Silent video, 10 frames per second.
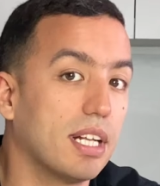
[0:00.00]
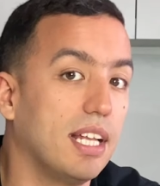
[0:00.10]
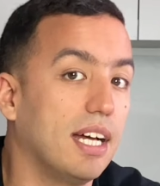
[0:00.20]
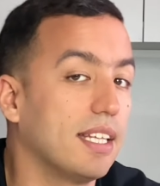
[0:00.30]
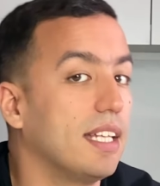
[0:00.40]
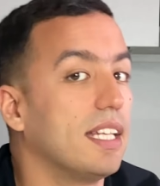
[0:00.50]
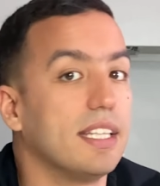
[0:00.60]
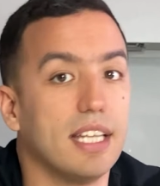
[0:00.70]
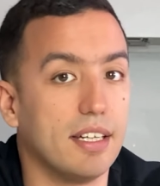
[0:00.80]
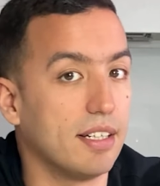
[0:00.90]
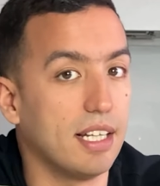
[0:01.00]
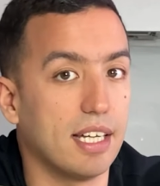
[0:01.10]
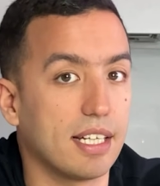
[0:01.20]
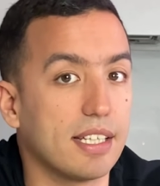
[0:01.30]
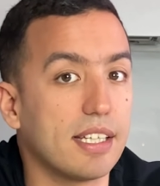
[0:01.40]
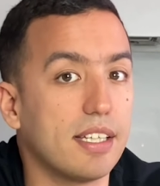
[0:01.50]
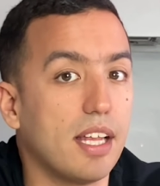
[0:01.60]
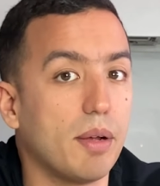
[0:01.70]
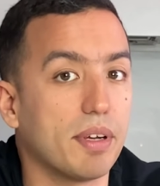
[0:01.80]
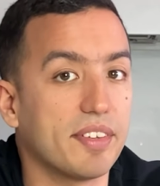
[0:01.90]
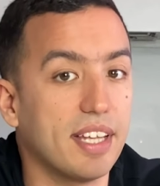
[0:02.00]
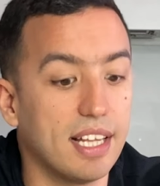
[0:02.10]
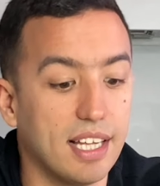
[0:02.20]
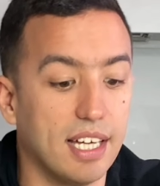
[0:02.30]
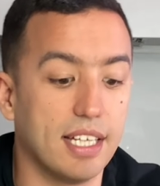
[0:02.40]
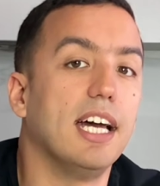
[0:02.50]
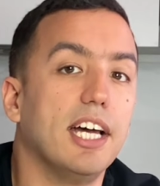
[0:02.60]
light and they don't like direct sunlight.